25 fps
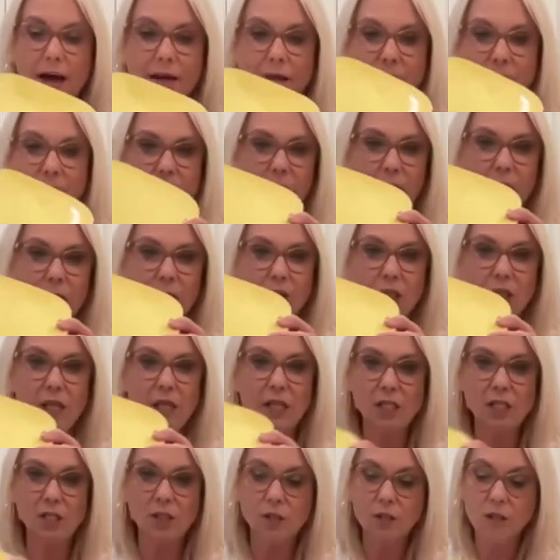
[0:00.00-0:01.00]
your
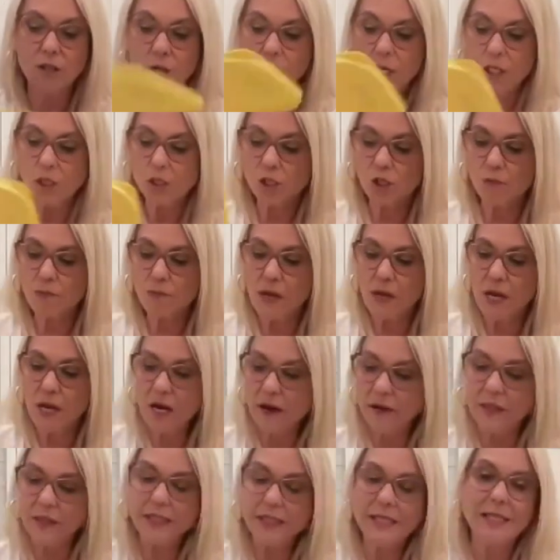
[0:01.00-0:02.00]
adjuster to be on
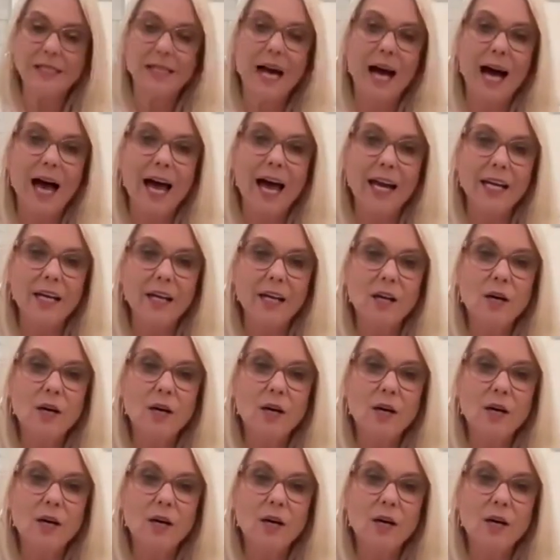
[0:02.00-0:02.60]
the side